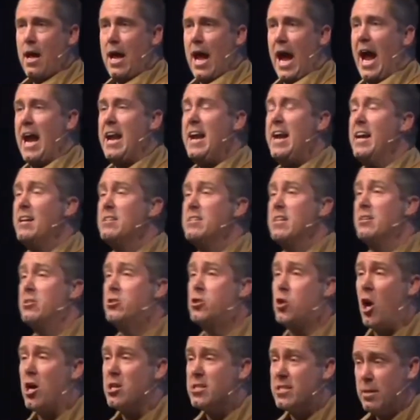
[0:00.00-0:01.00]
And he's
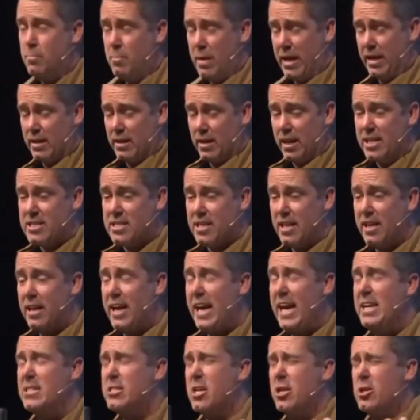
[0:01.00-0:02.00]
entrusted me. Listen,
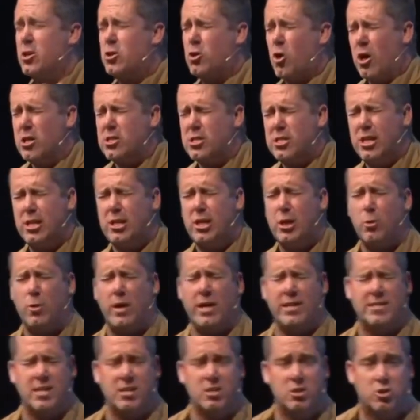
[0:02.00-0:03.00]
he's entrusted you.
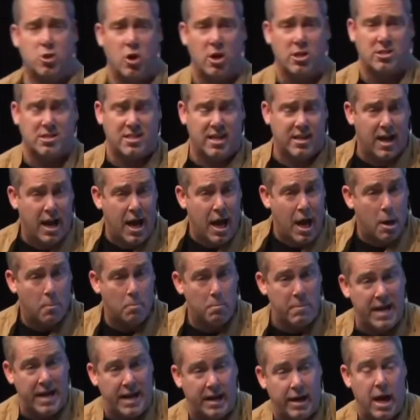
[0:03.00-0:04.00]
He's entrusted
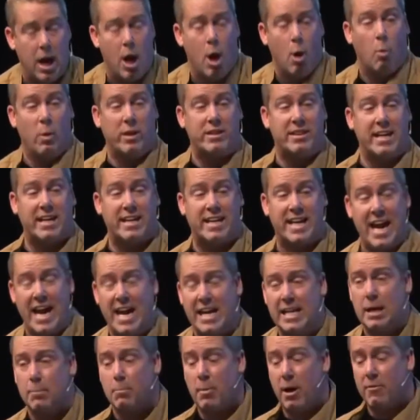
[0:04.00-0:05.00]
me with the
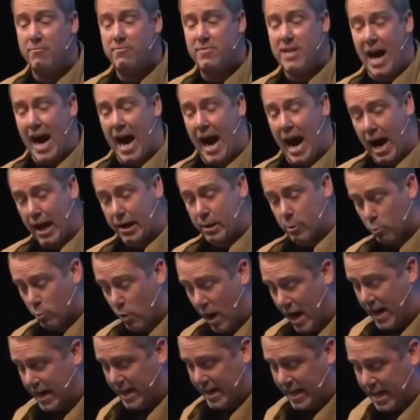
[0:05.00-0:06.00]
kingdom of God
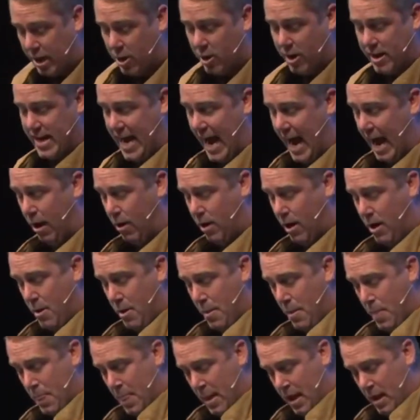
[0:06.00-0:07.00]
right here and now.
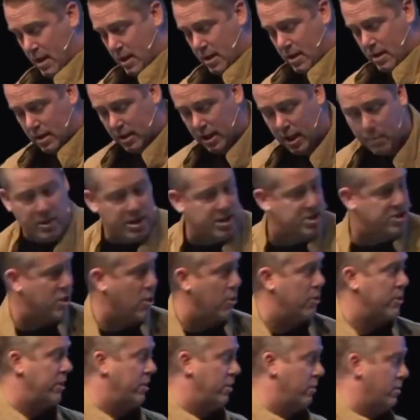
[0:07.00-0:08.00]
Let me
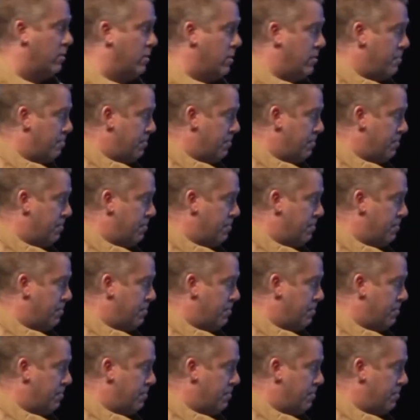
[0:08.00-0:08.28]
show you.